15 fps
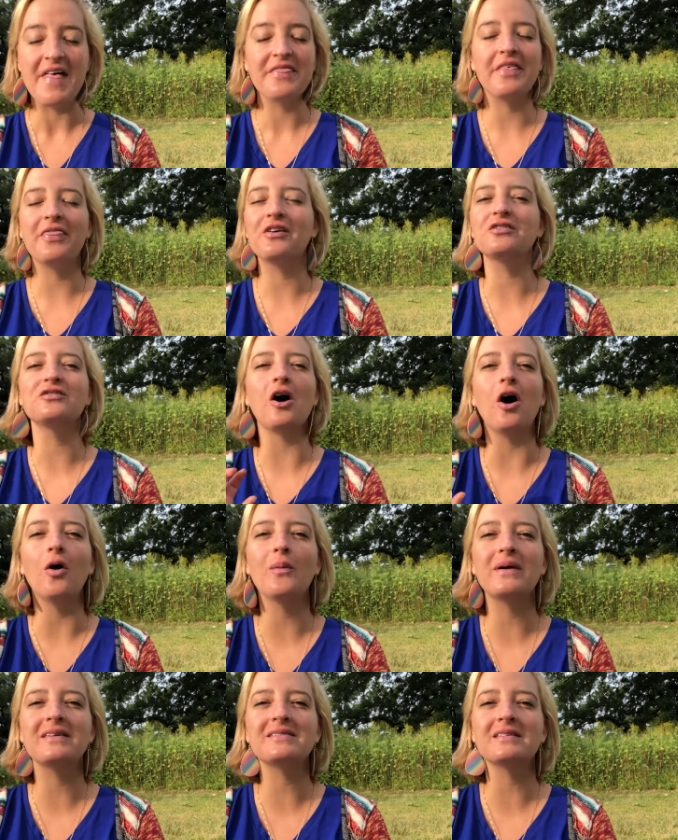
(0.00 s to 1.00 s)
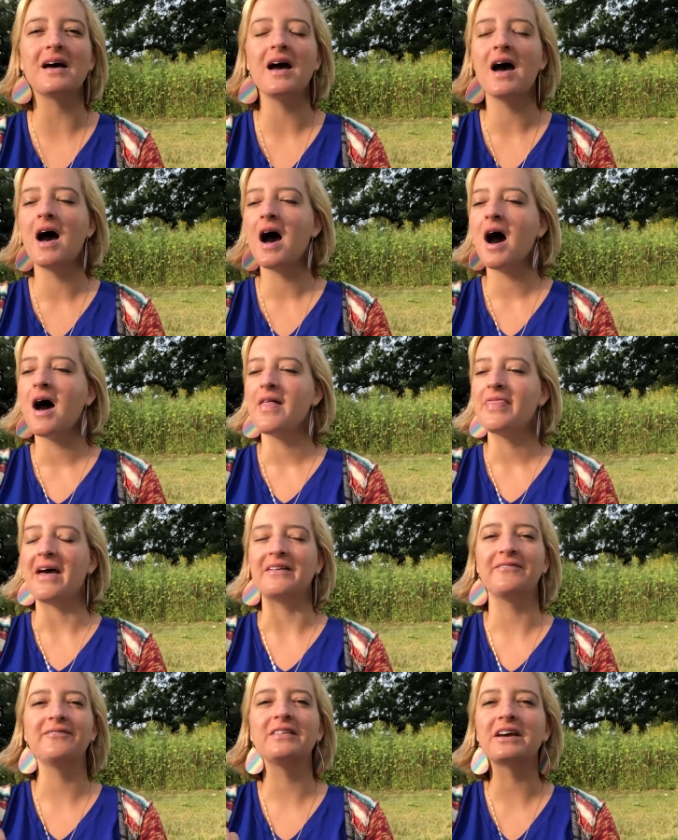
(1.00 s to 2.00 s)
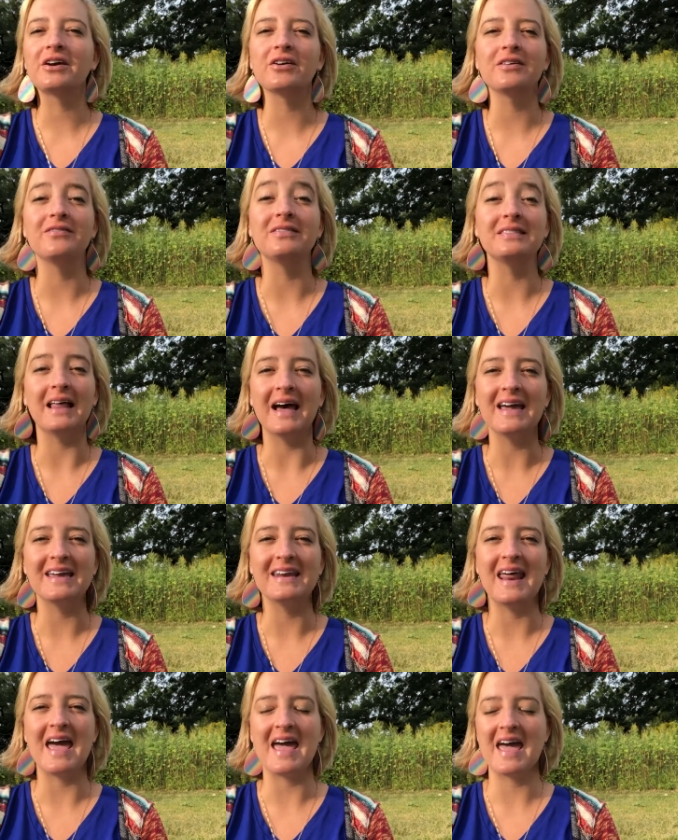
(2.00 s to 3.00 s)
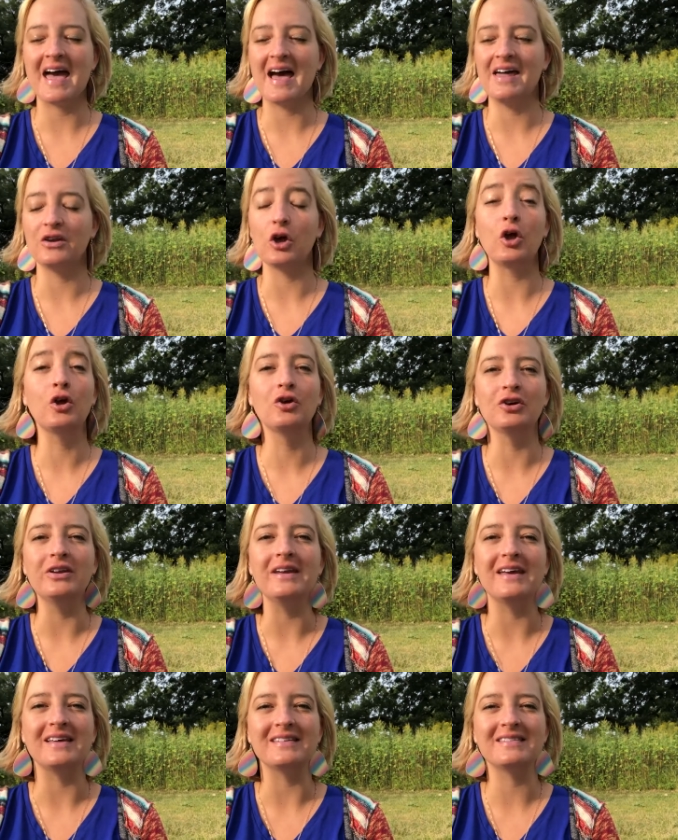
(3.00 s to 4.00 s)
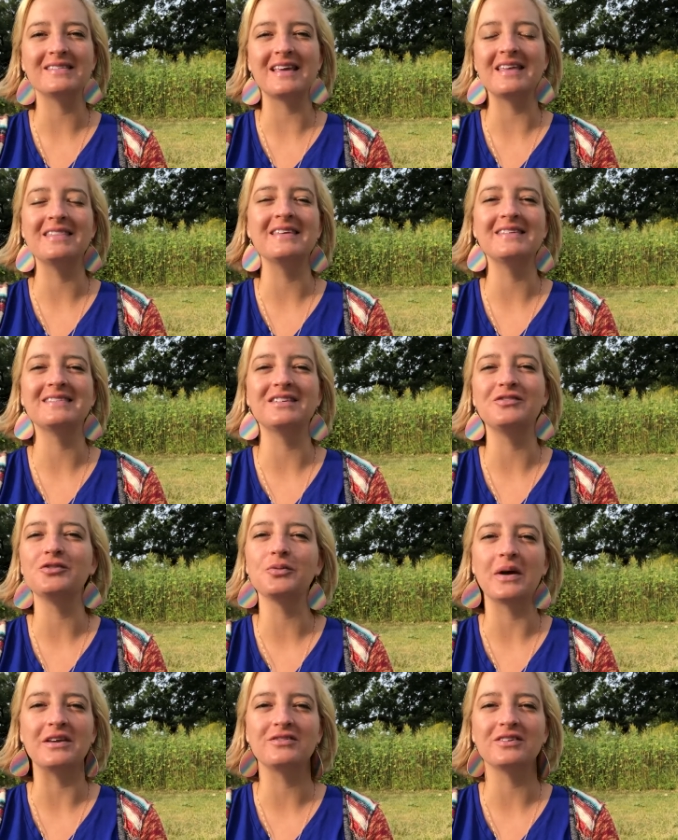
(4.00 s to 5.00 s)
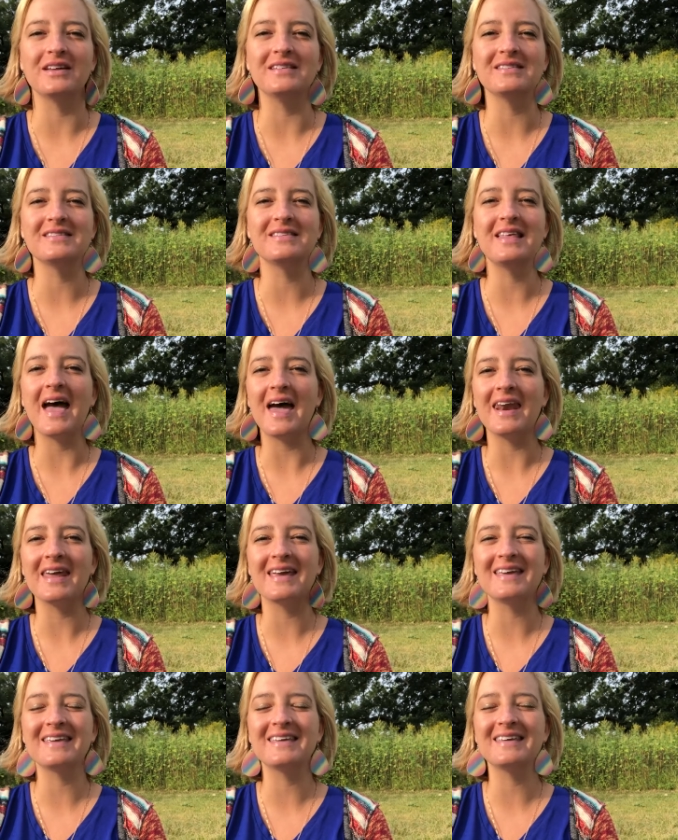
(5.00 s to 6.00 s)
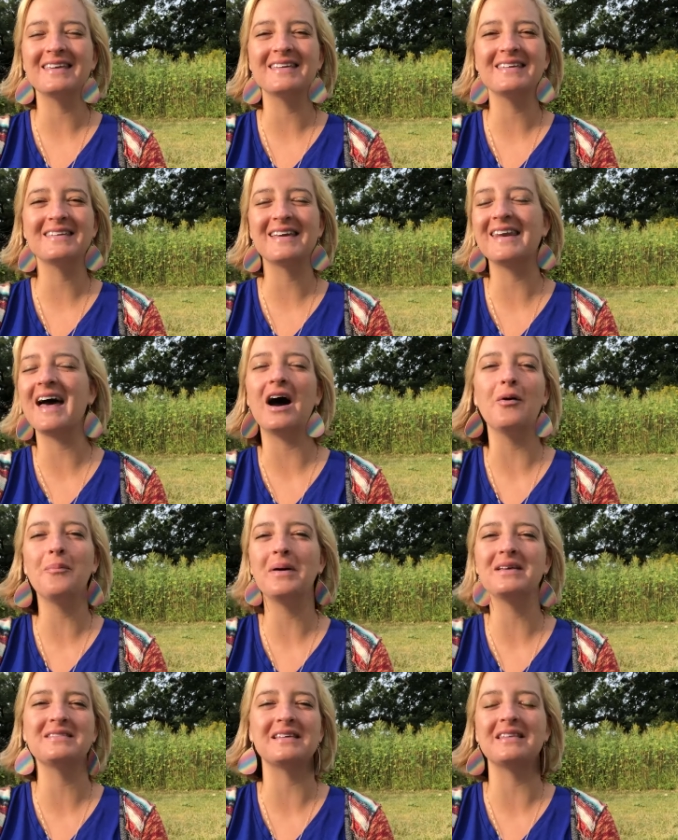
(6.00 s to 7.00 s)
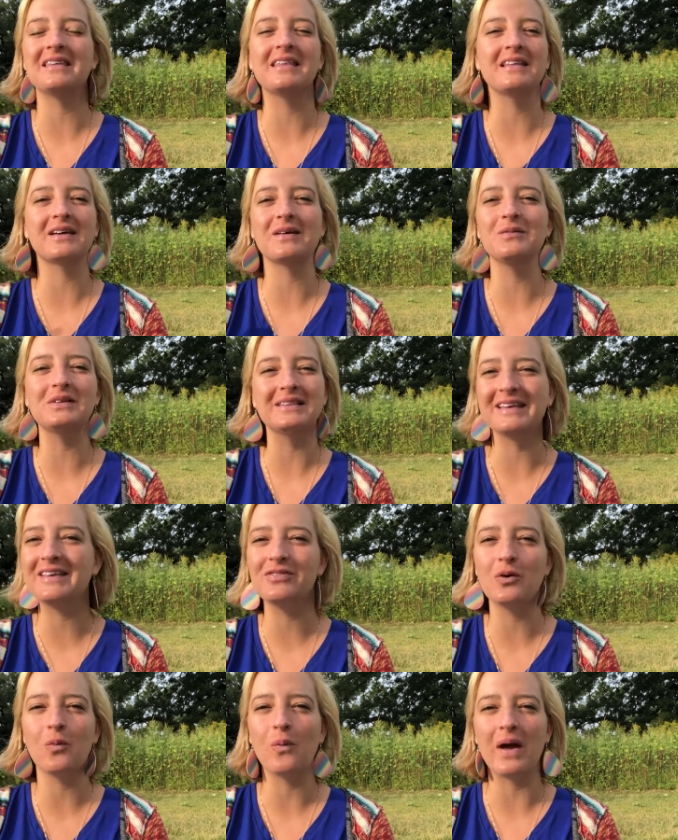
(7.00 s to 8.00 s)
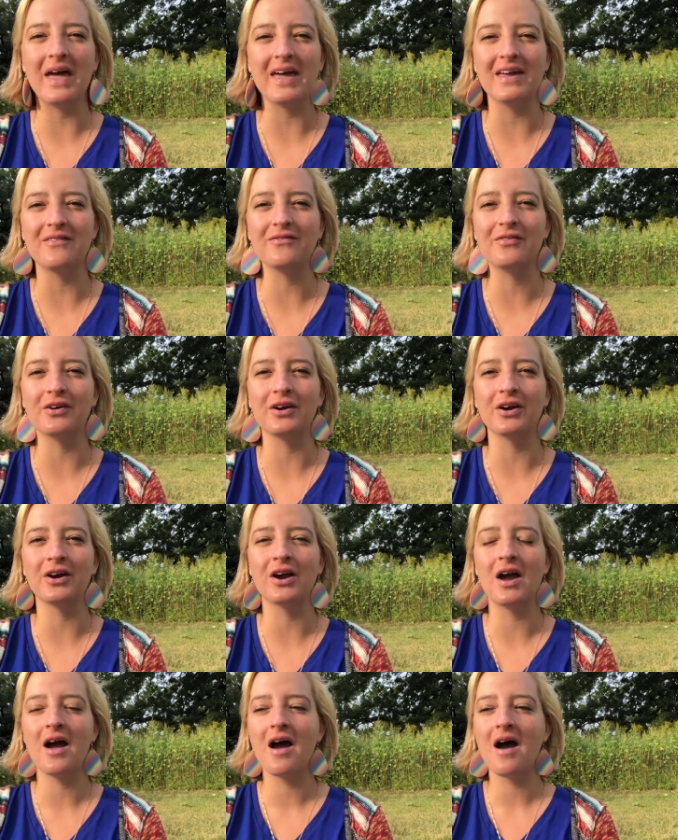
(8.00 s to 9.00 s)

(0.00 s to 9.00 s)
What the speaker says: That there's always that flicker of light and goodness in these situations that can help us and that will lead the way for